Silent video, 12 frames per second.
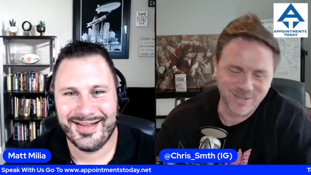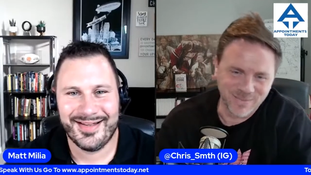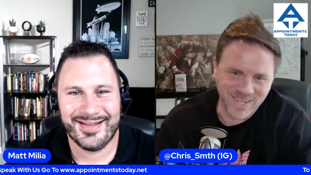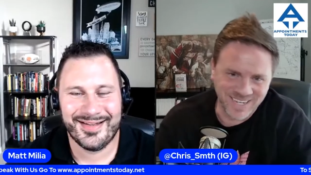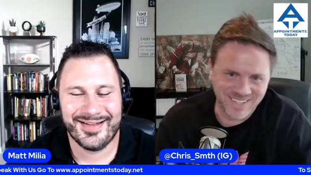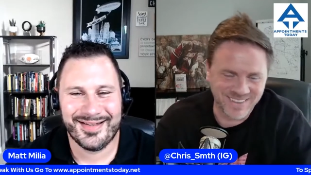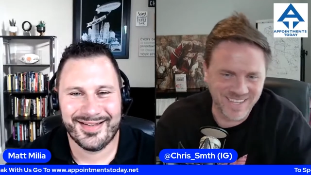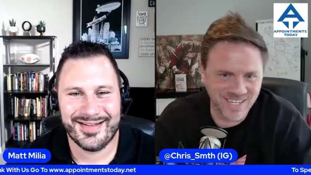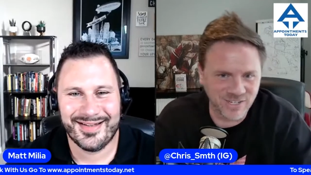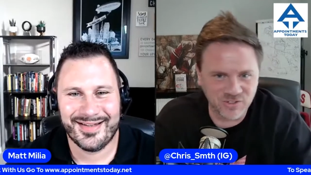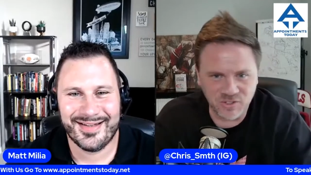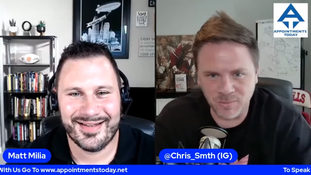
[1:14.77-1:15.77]
Speaker 1: man.
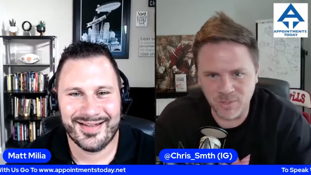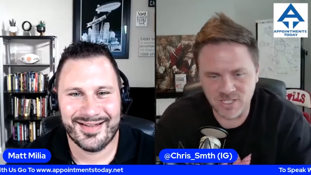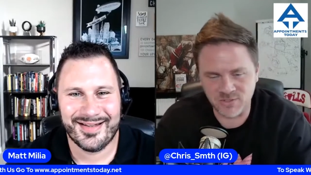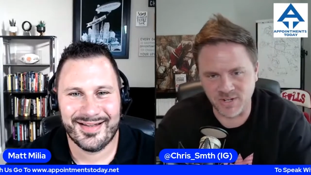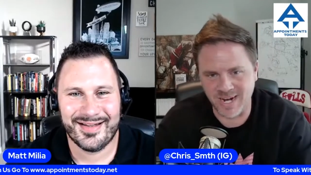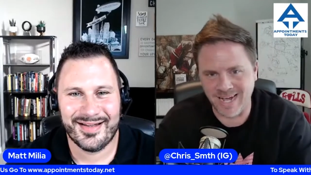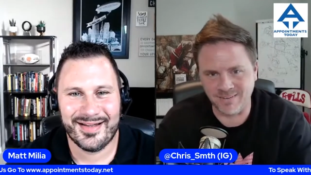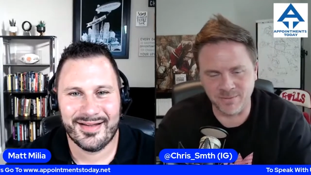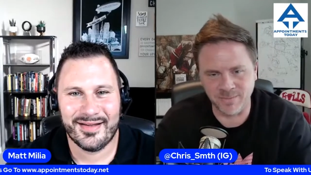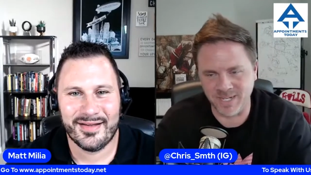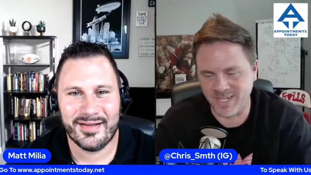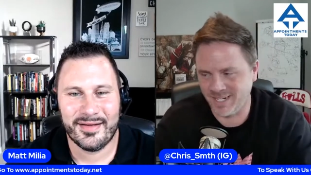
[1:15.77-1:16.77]
Thank you so much for
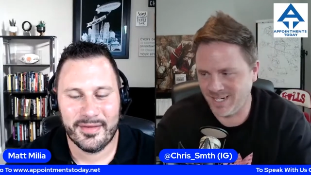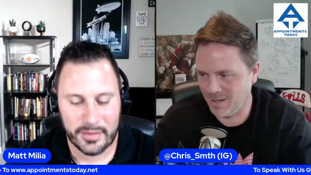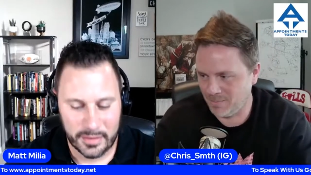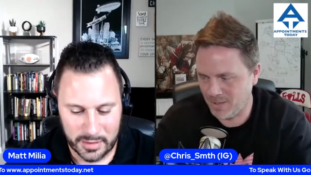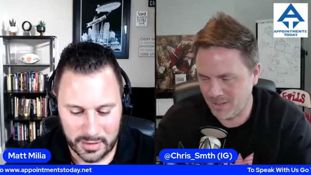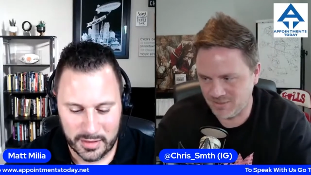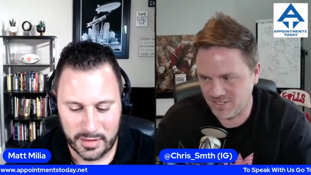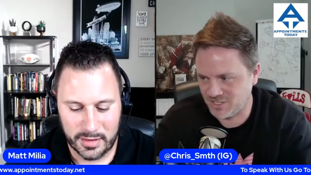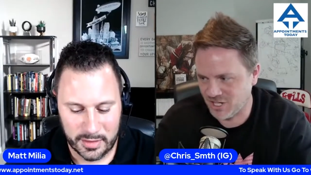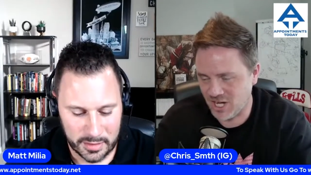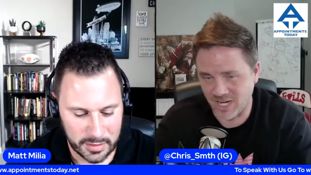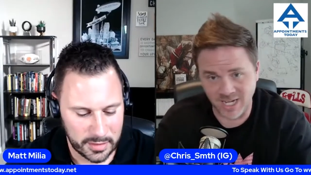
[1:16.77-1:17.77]
having me. I'm pumped to
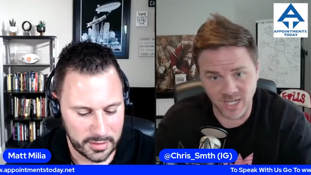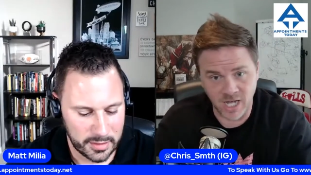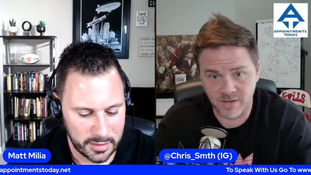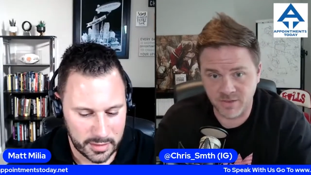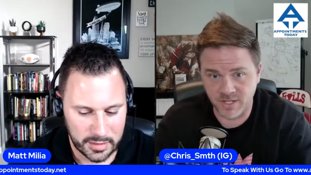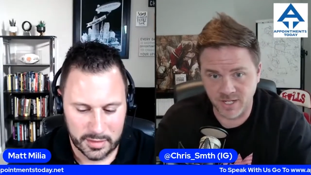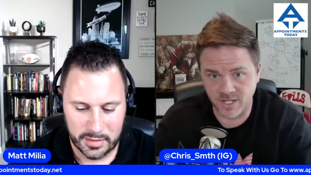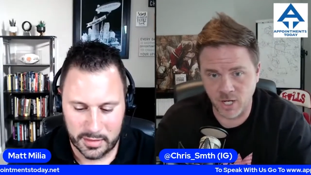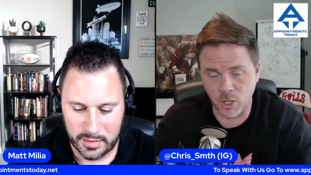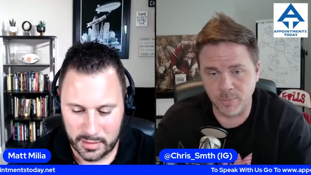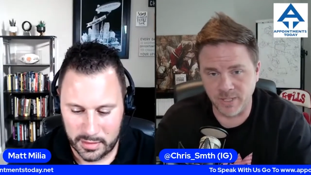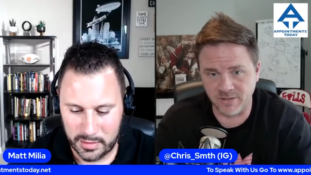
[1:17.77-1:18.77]
talk. I love the
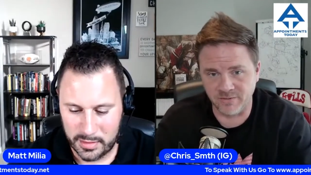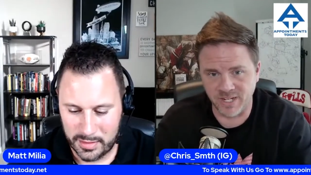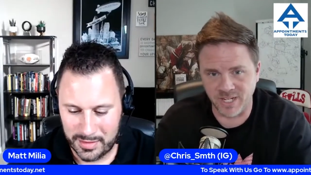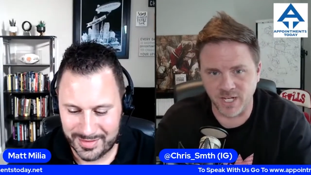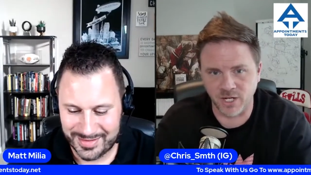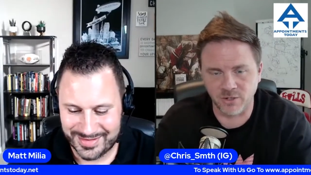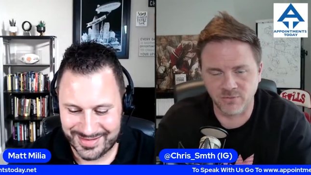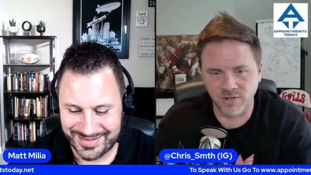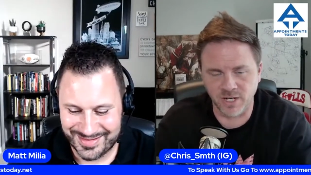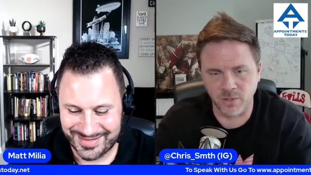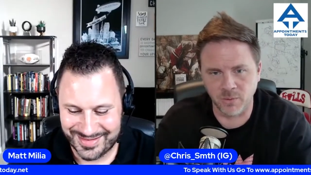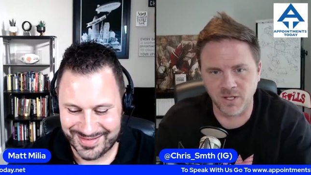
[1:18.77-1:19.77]
opening video.
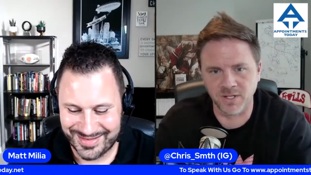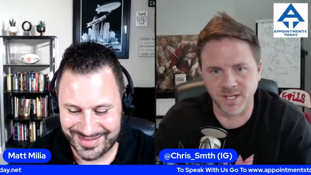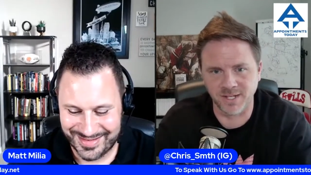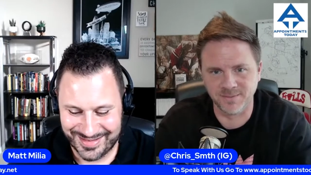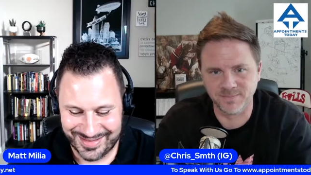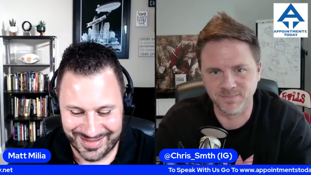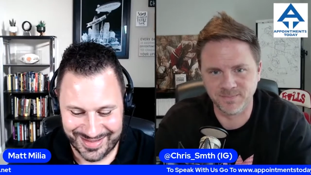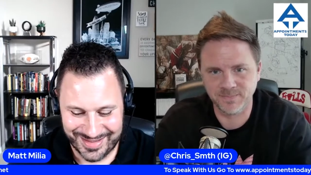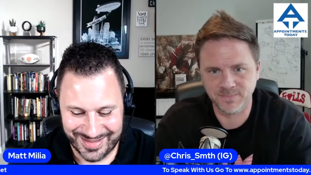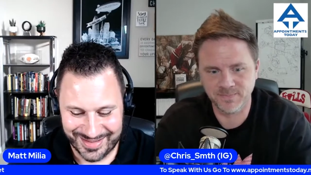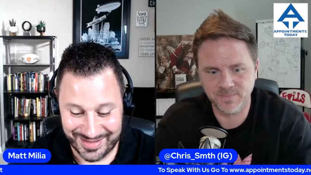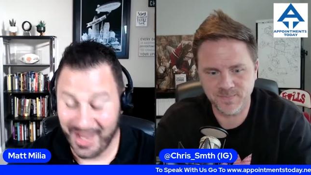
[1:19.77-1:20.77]
Very well done.
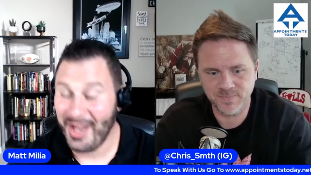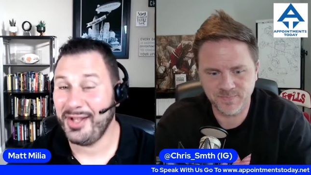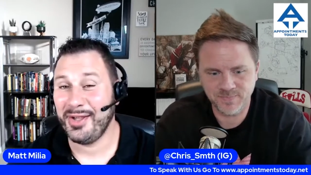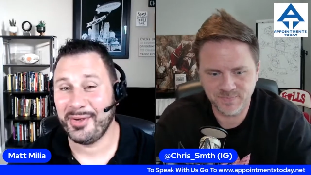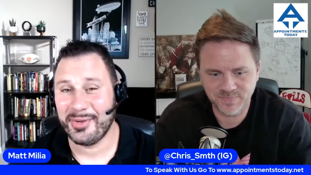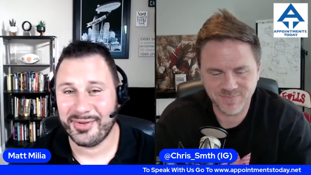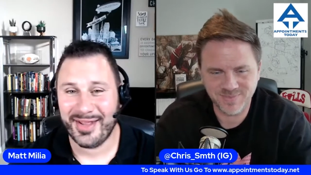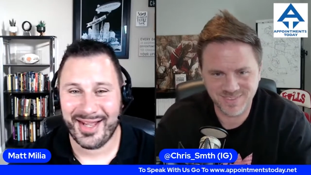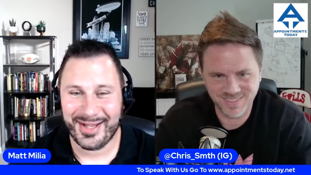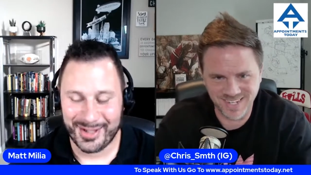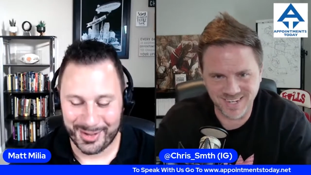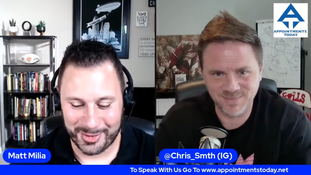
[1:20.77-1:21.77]
Speaker 2: Thank you.
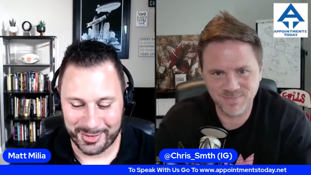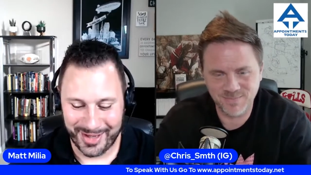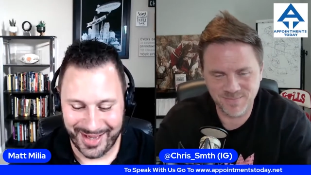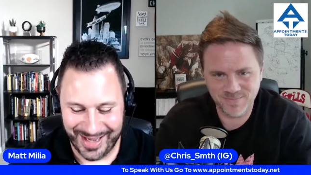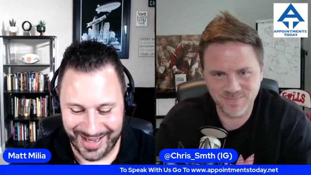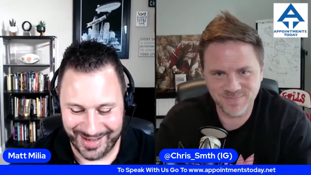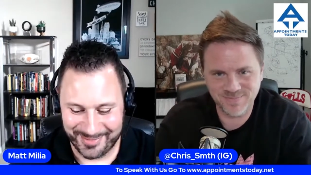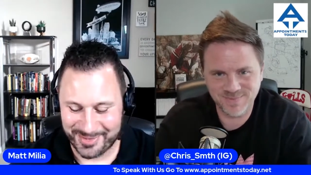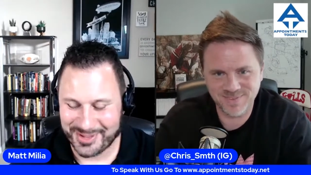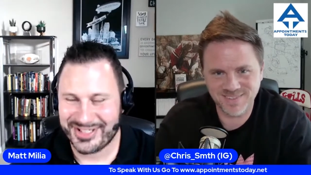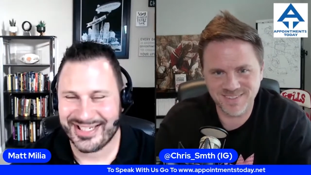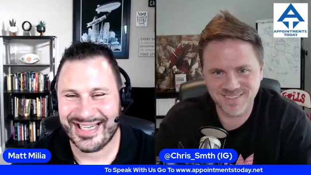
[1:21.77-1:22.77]
Thank you. I yeah. uh,
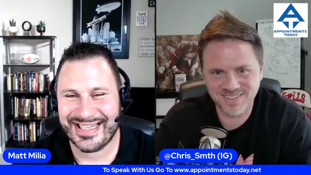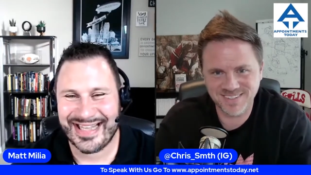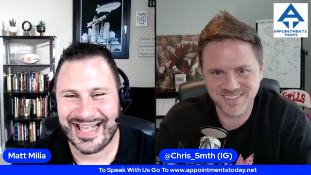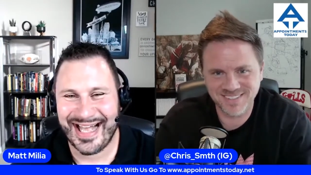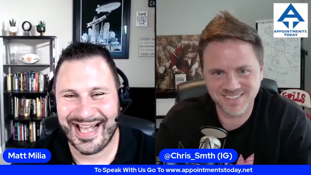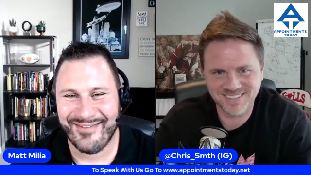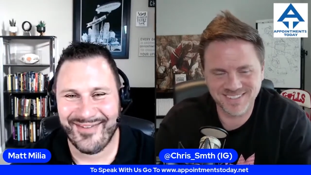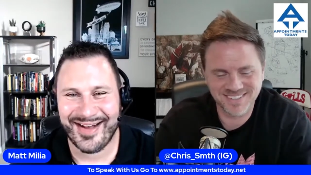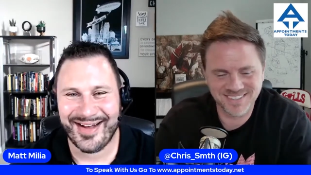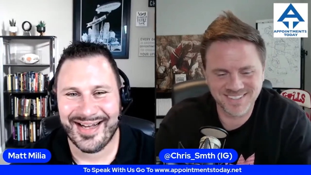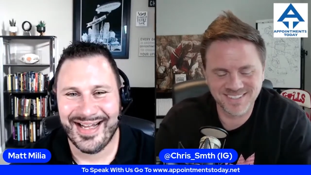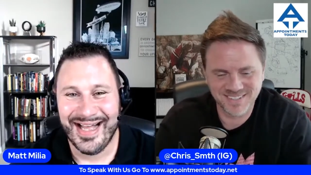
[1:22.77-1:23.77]
appreciate that.
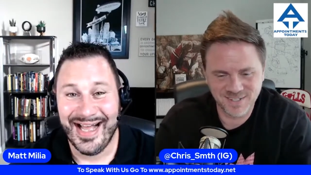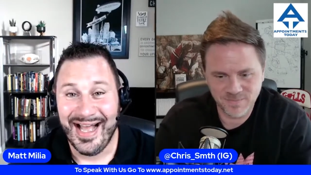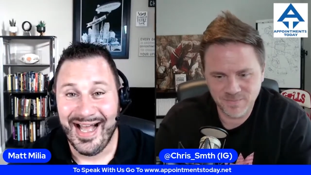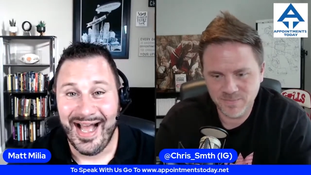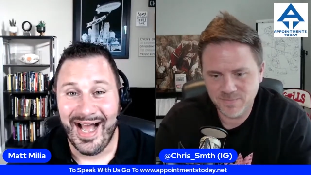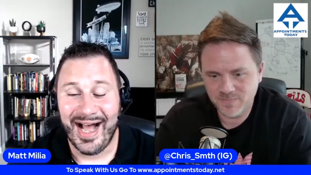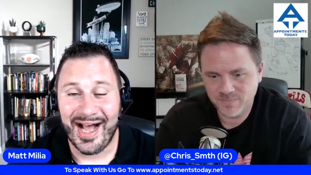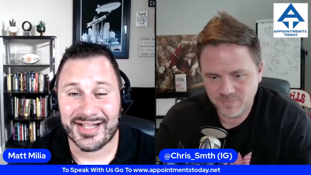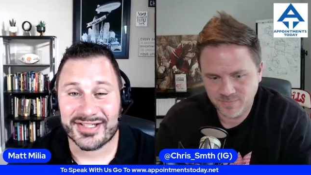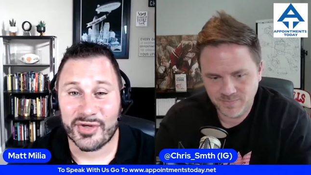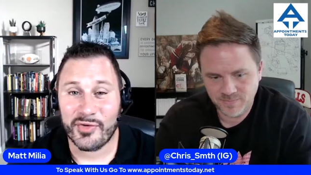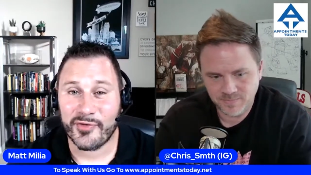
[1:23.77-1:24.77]
Well, uh,
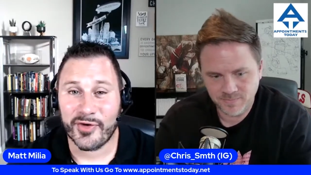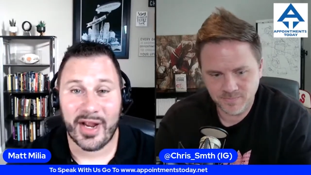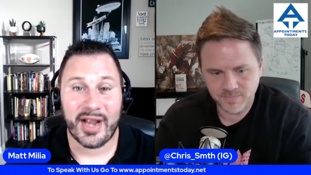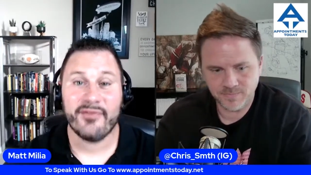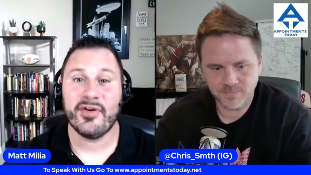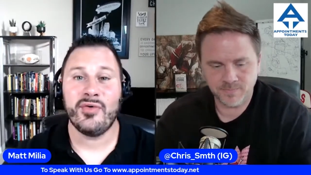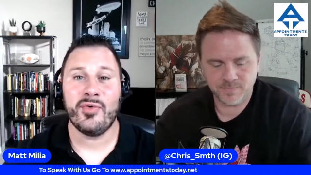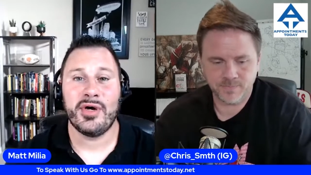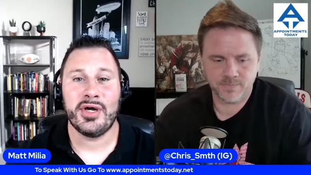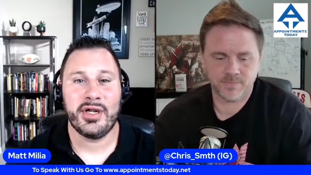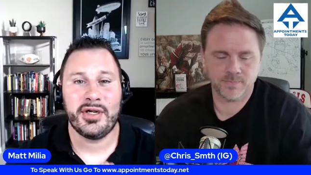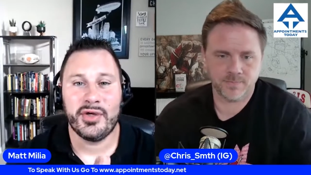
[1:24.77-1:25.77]
so for
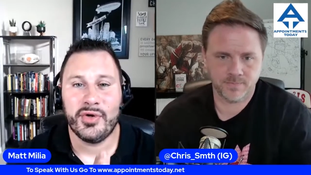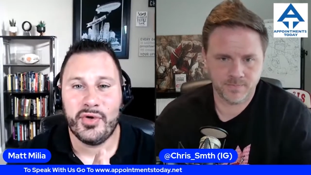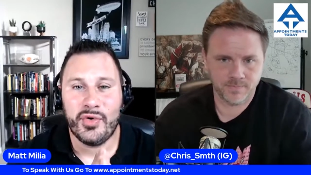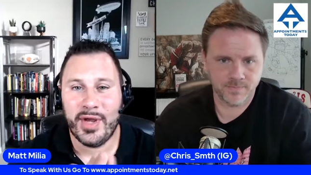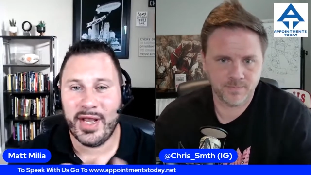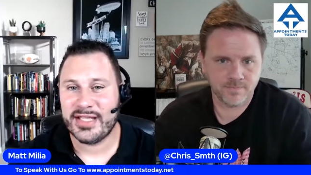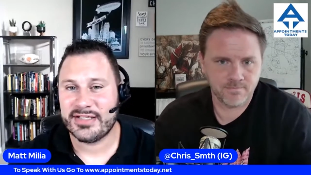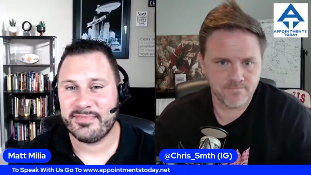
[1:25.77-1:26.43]
everyone who has